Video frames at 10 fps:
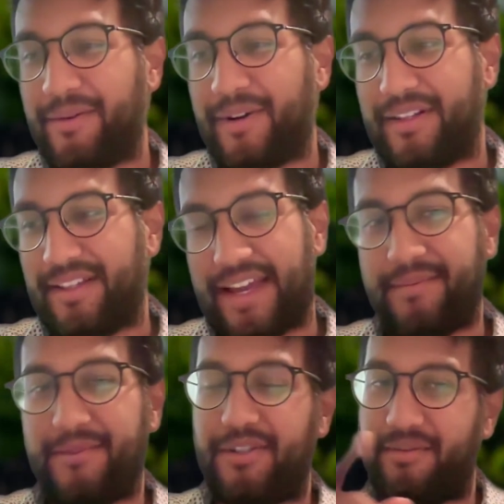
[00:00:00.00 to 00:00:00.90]
but you want to
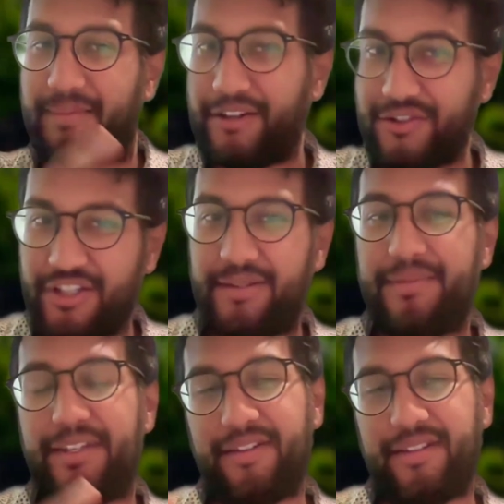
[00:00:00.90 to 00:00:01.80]
add them to your
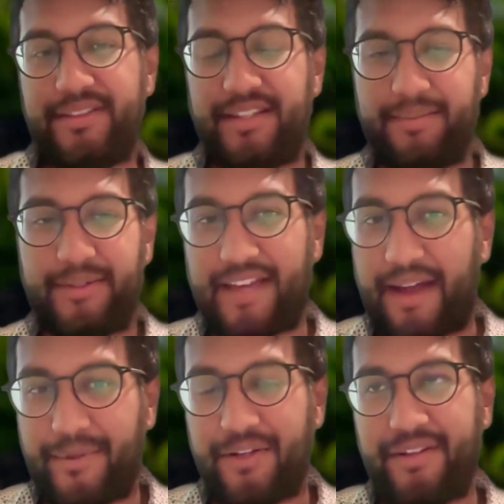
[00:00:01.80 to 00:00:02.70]
MailChimp, then you can set up a
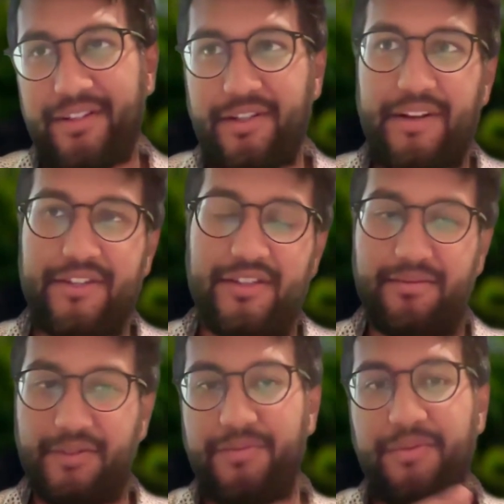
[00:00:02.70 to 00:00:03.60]
Zapier
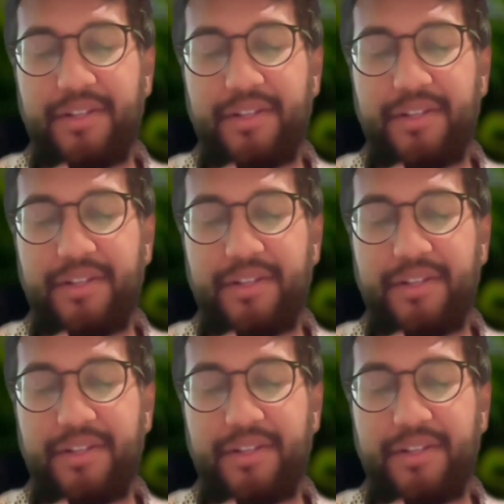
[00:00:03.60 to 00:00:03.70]
integration,